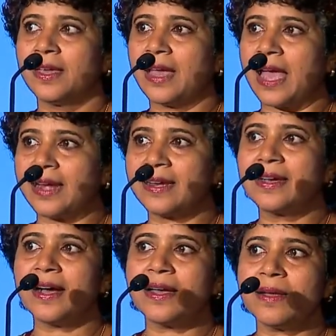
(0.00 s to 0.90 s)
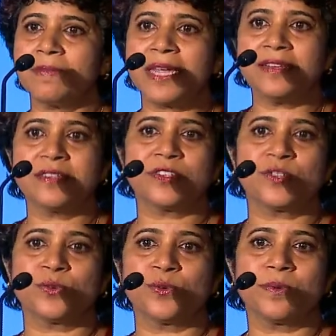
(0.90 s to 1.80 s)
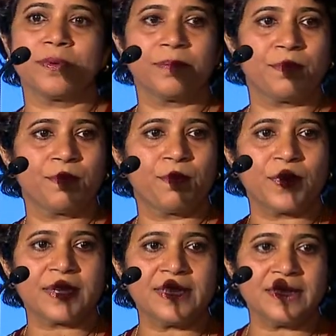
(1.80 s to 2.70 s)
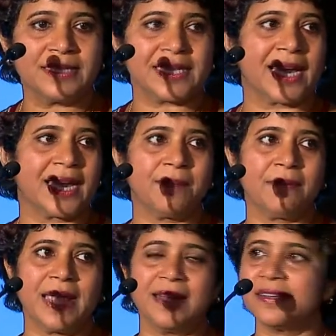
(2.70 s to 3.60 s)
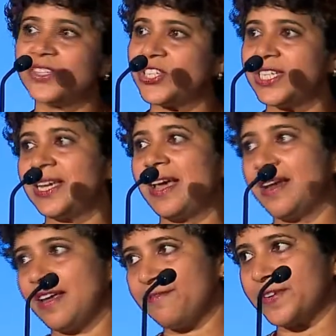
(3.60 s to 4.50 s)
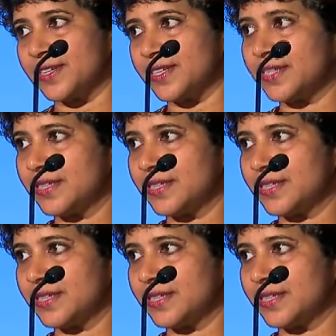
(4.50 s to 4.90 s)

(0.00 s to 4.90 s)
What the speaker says: And Gung means to put in time, energy, and effort